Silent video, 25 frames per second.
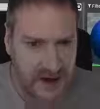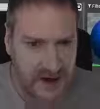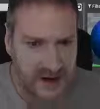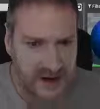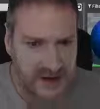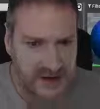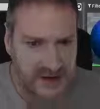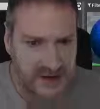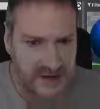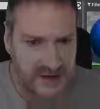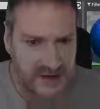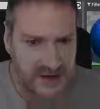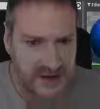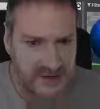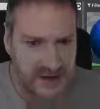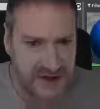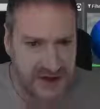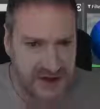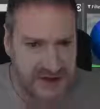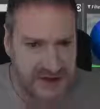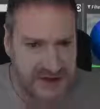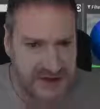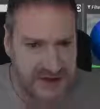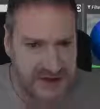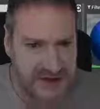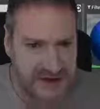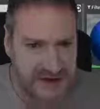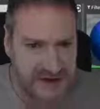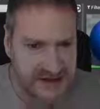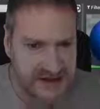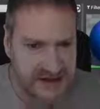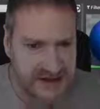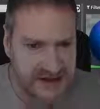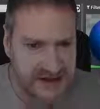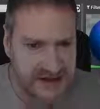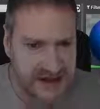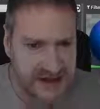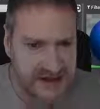Oh, I see what you mean.
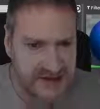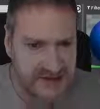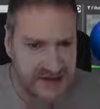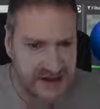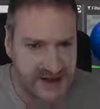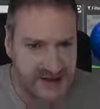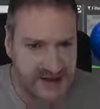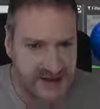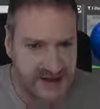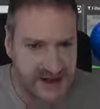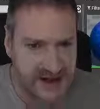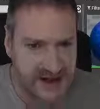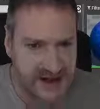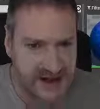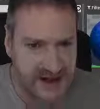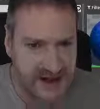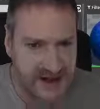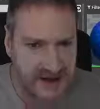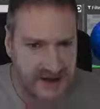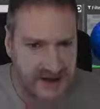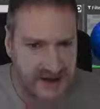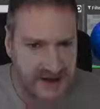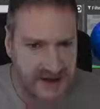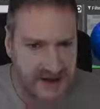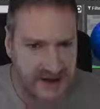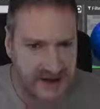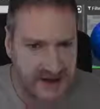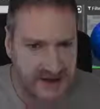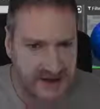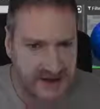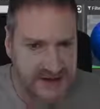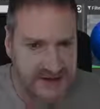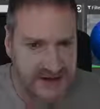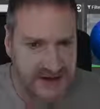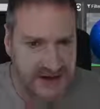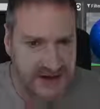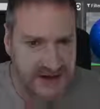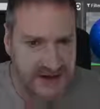Just these ones here, I think, on
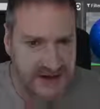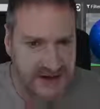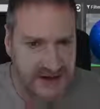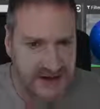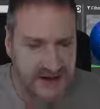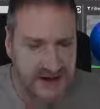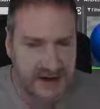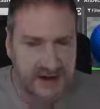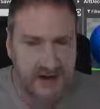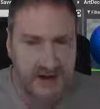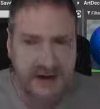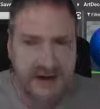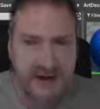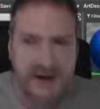either side.